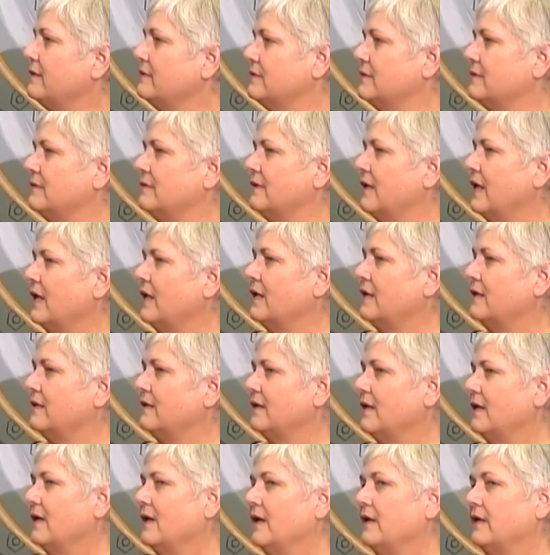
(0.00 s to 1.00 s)

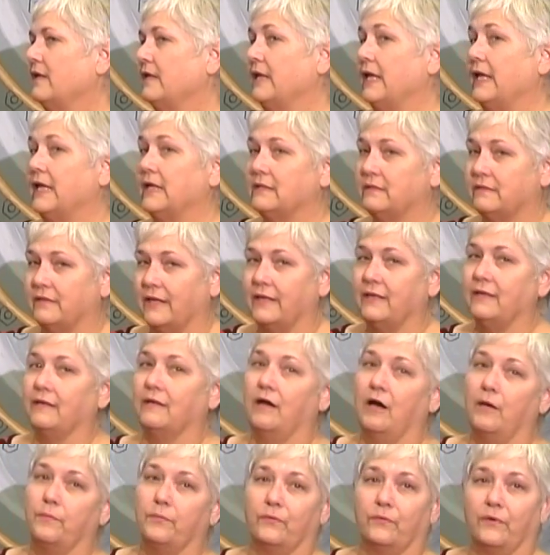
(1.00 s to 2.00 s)
and yes, they can
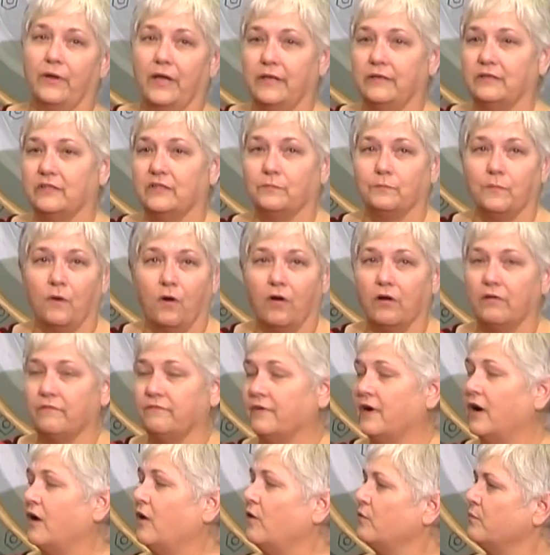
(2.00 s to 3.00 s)
operate a
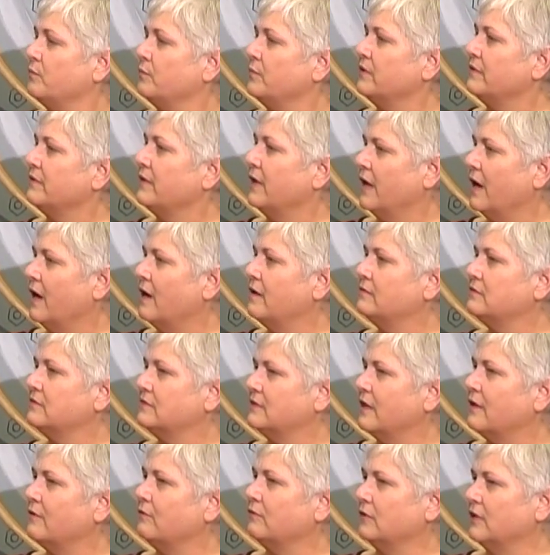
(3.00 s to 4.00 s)
smartphone, but they
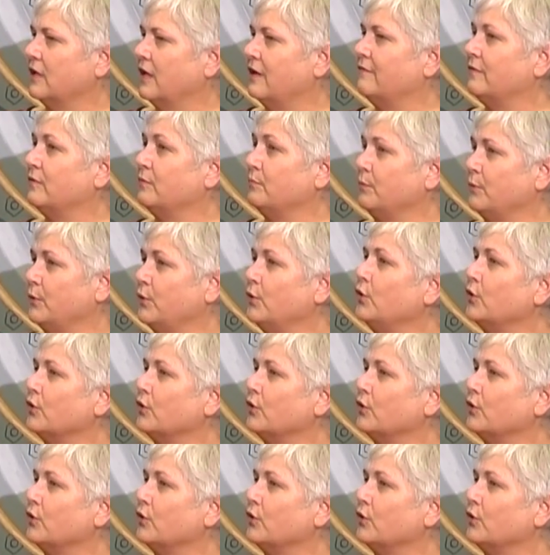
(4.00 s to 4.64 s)
also love a book.